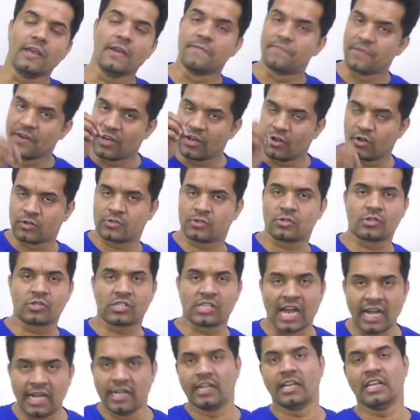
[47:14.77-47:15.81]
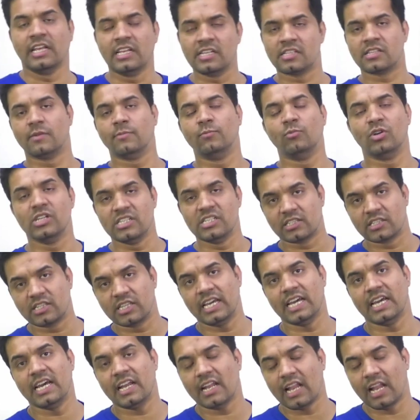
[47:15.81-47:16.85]
if in your society someone is
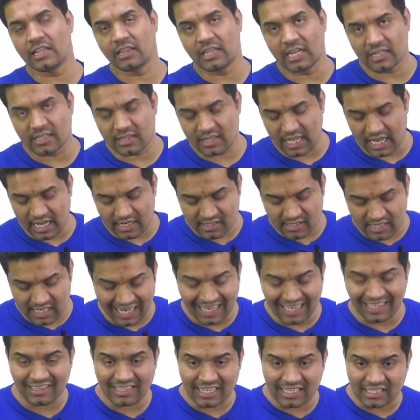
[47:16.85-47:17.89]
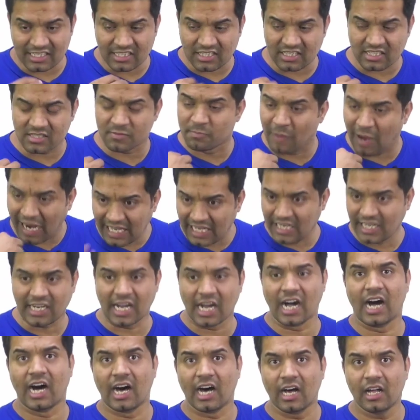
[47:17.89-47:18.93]
there and that they are saying that it is my
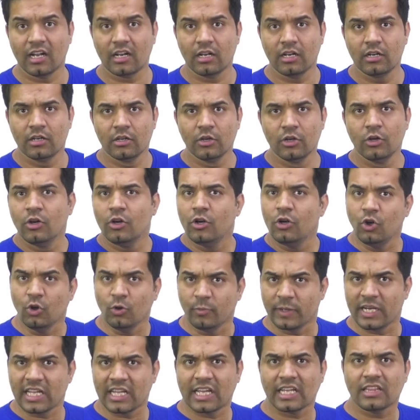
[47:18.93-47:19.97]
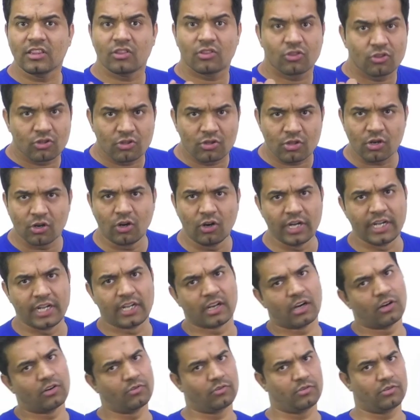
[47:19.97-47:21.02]
car, nobody can throw
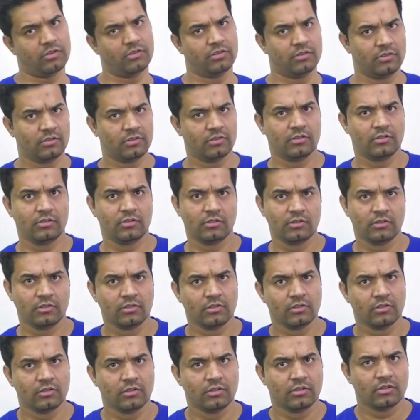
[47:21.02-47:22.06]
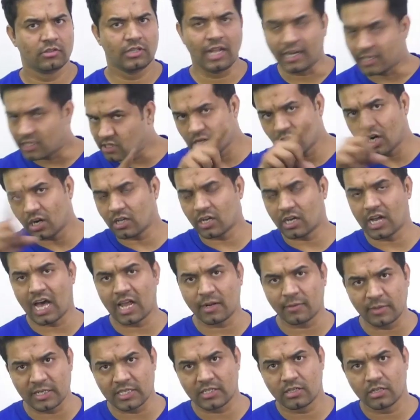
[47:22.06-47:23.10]
it out. That is not a
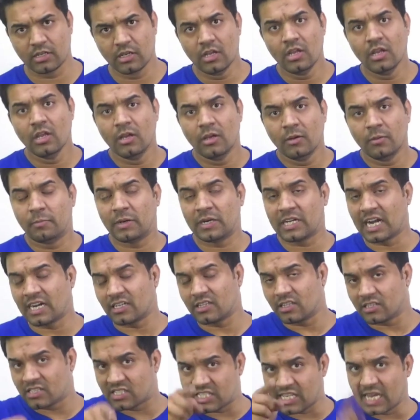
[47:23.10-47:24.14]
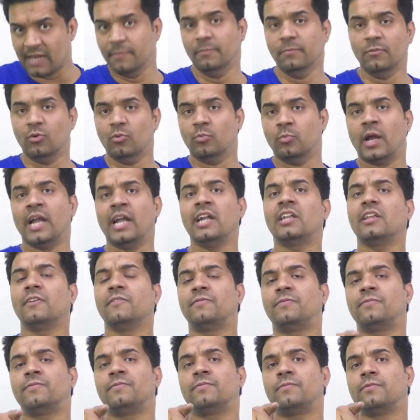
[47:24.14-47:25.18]
garbage. But at the same moment,
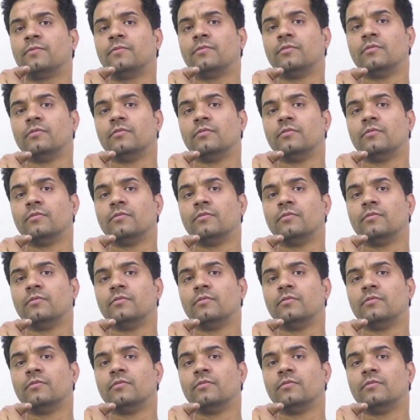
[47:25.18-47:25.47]
if